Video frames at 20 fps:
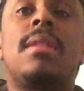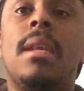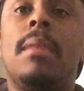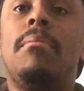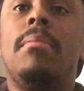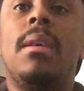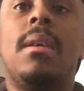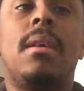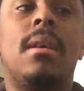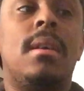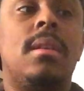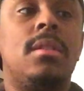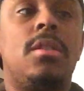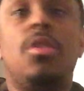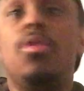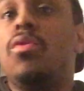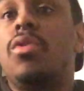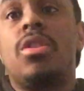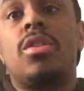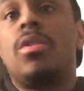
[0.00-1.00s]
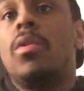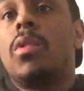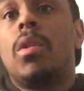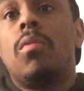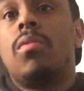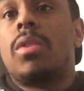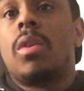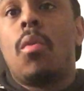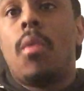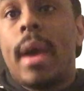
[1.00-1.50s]
thing because you just don't know
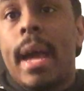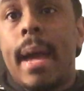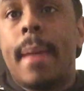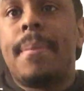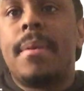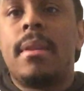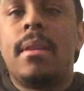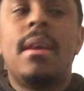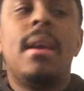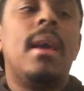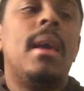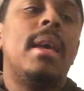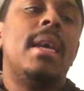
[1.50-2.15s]
what's going to happen.